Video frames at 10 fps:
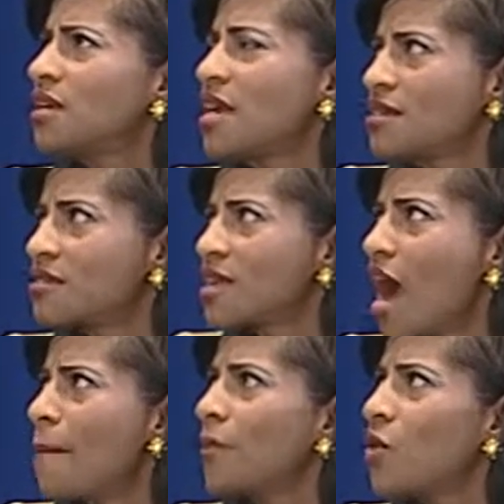Yes,
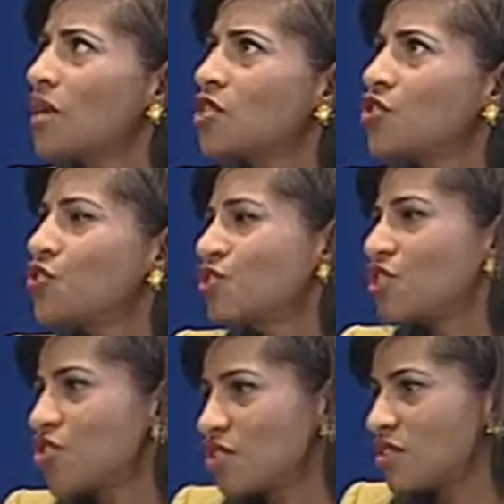I'm going to do the
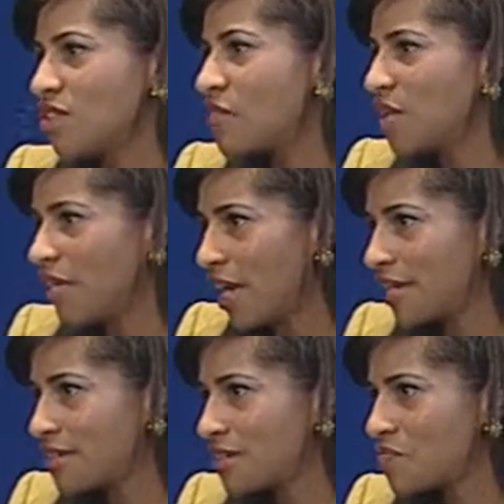dishes every
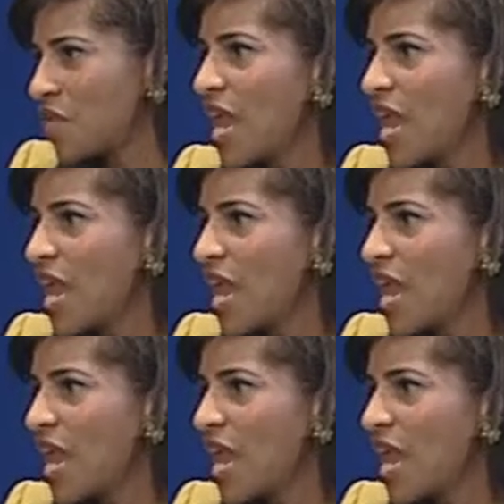night.